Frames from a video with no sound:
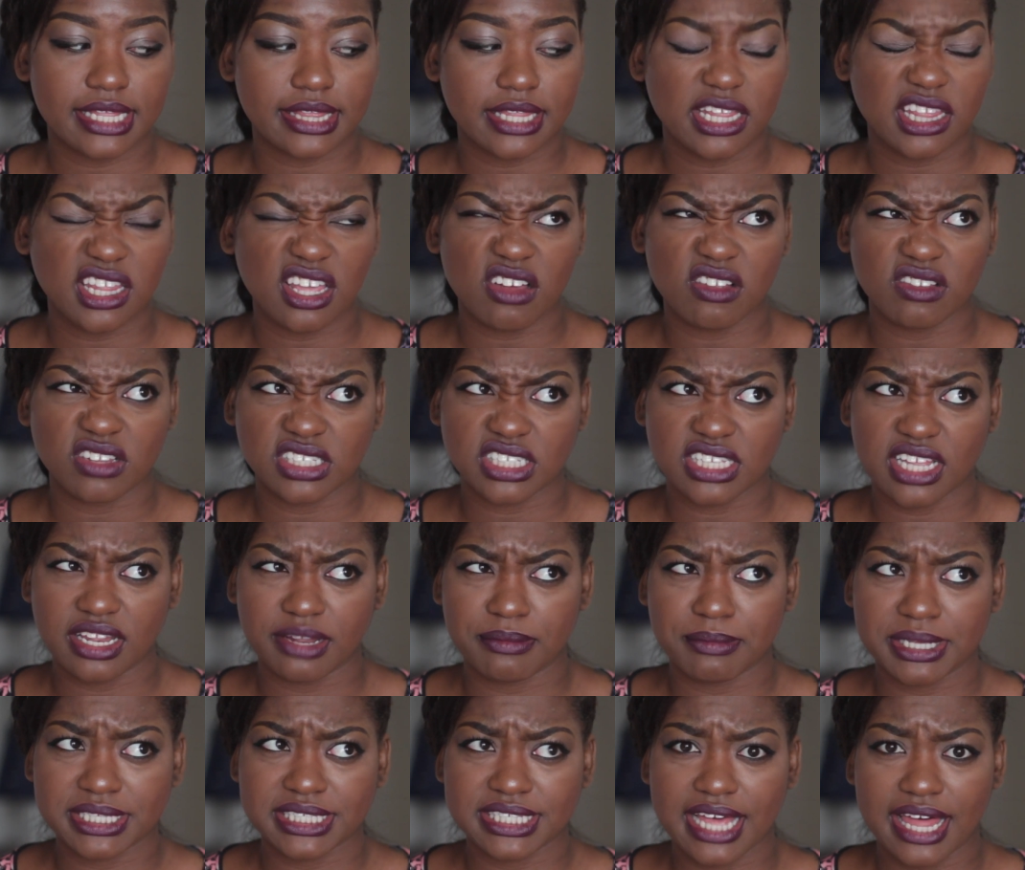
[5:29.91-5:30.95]
I think they only sell
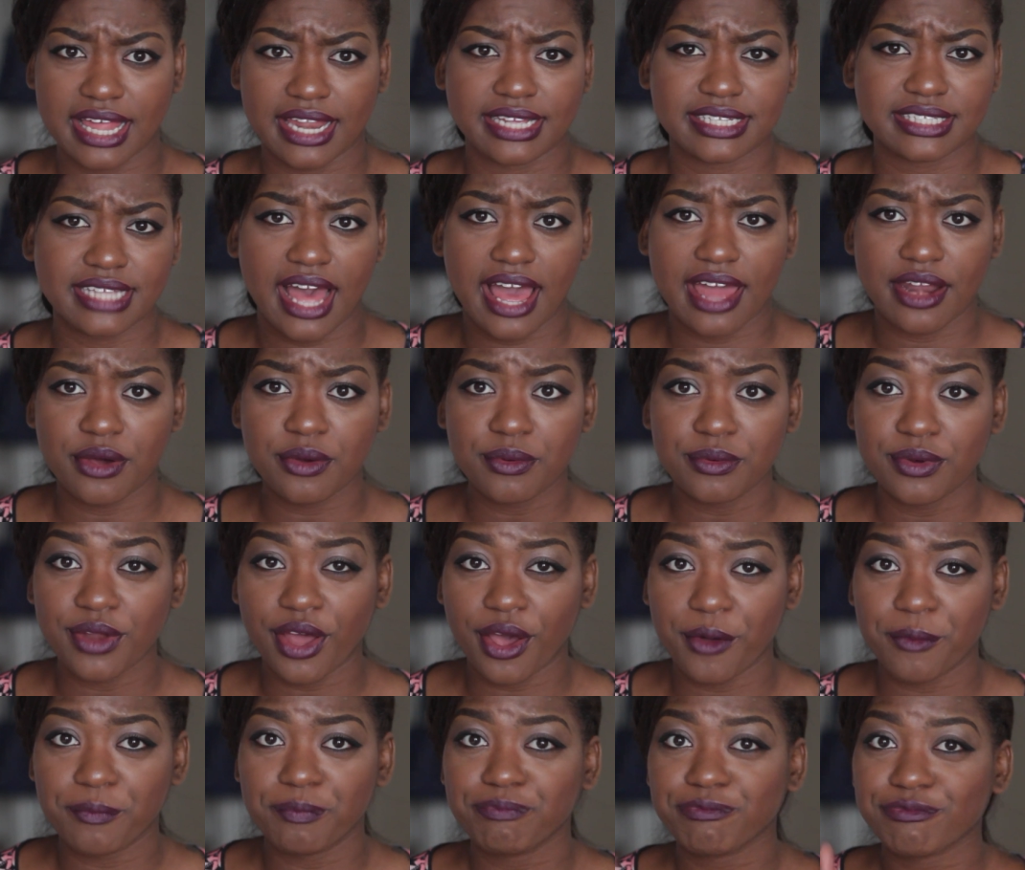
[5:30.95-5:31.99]
them at Sally's. I don't
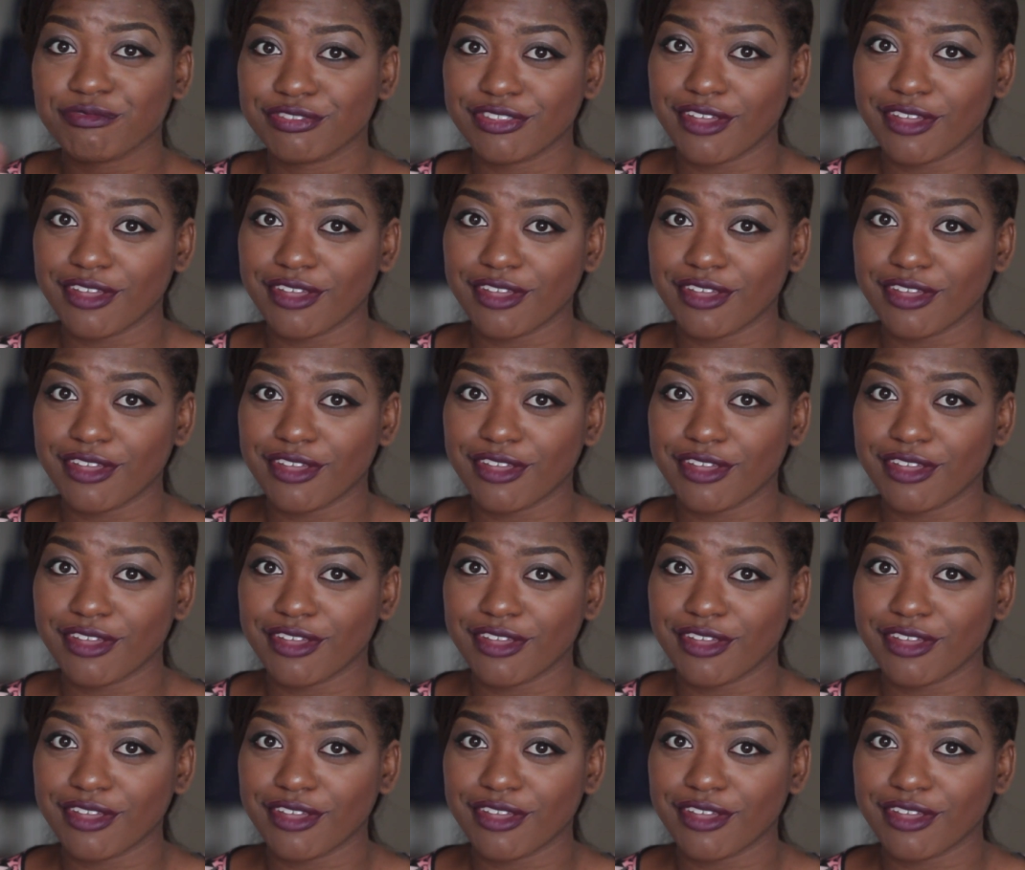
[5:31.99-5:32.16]
know.